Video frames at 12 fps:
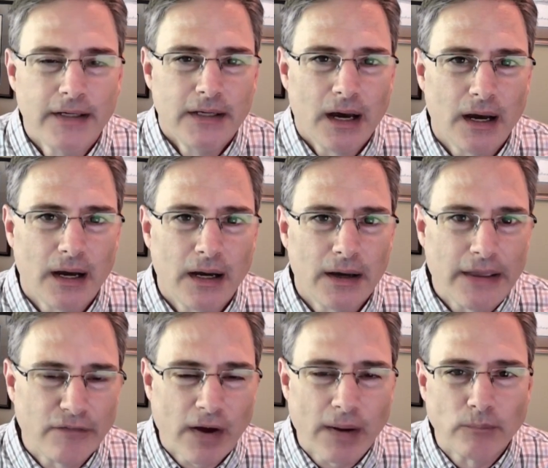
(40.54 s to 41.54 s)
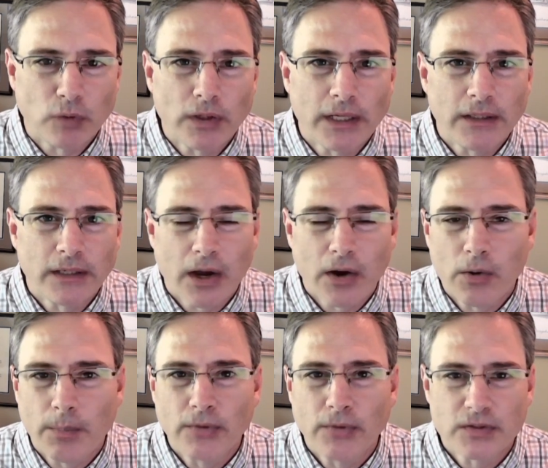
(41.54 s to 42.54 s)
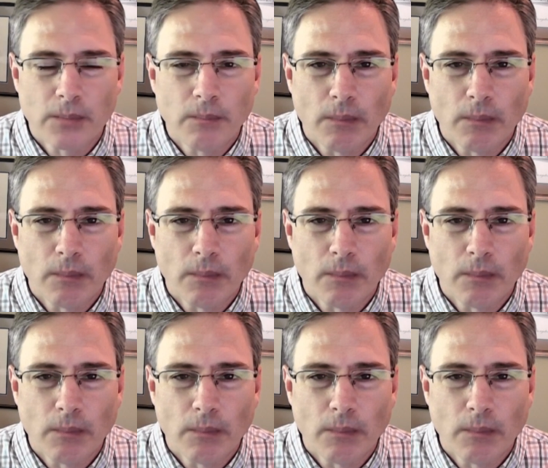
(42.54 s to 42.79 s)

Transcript: uh, if I'm looking to go put some